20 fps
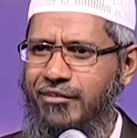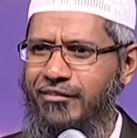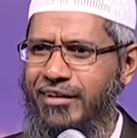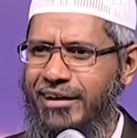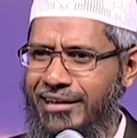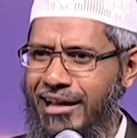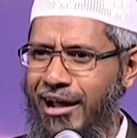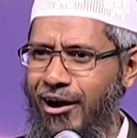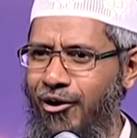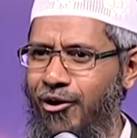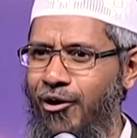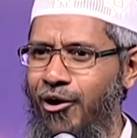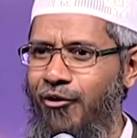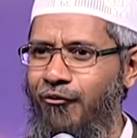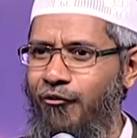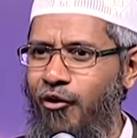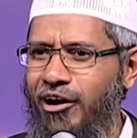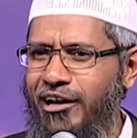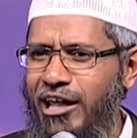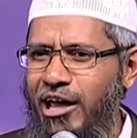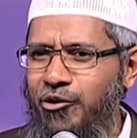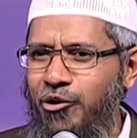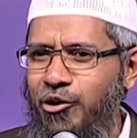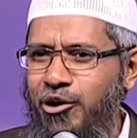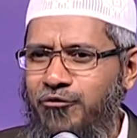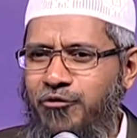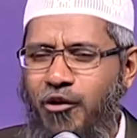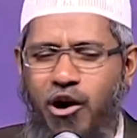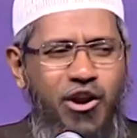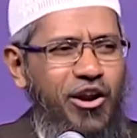leave it now. What are you
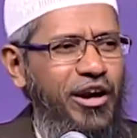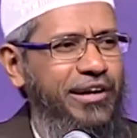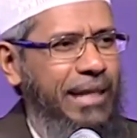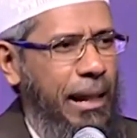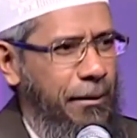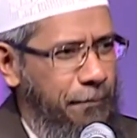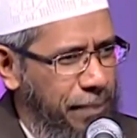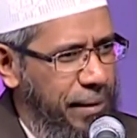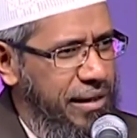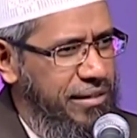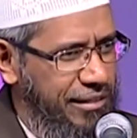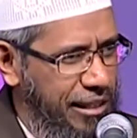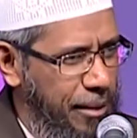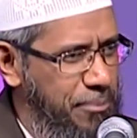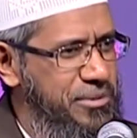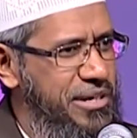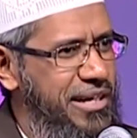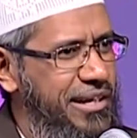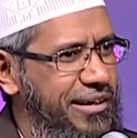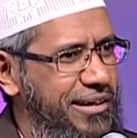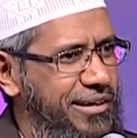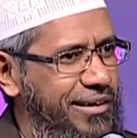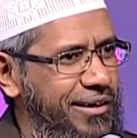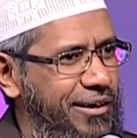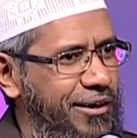going to follow? A tempered scripture?